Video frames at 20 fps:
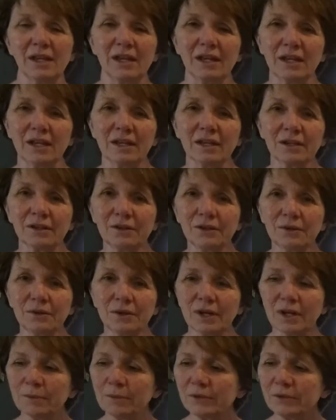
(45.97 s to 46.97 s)
Ego
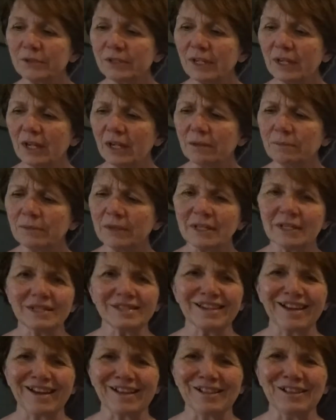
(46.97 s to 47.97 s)
amo te means
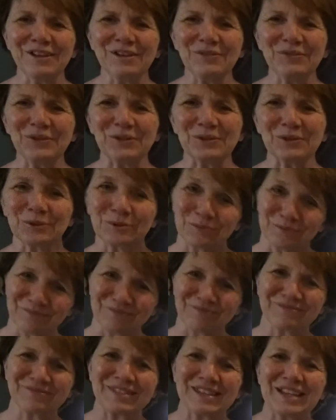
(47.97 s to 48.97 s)
I love you.
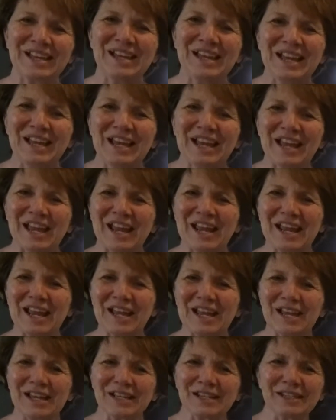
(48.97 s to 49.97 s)

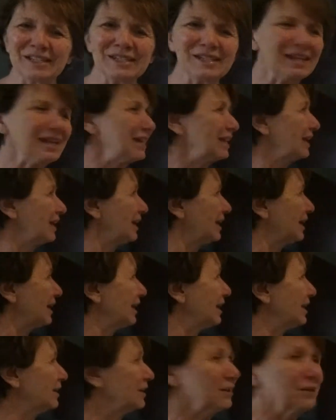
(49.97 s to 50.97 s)
And
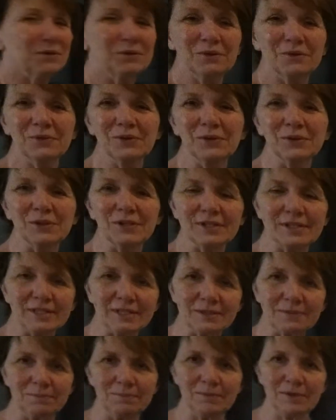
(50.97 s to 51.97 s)
ego, of course,
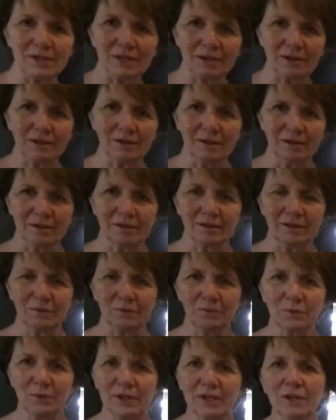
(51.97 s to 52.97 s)
is me.
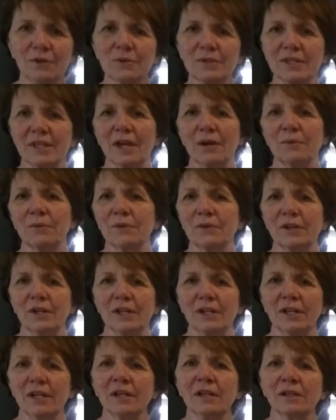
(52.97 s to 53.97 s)
And we use that word
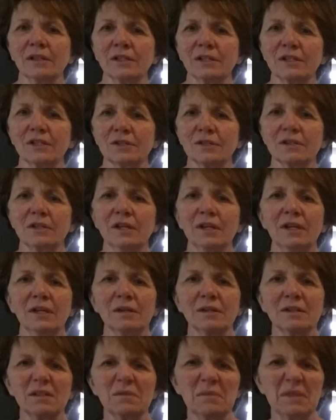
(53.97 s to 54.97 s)
in English
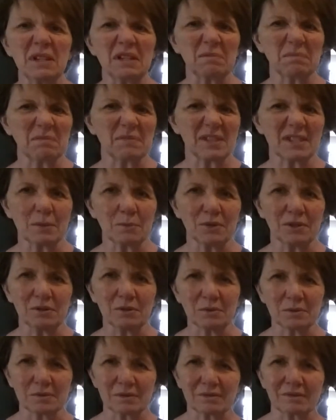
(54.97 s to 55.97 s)
to mean someone
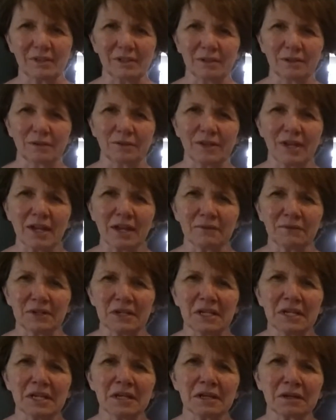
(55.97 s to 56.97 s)
who's, they have an
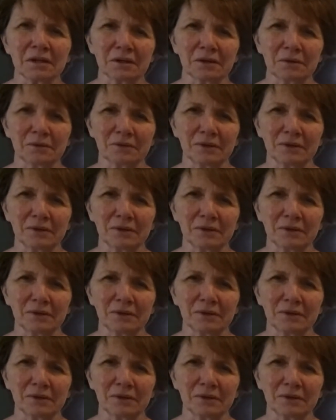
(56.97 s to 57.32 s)
ego.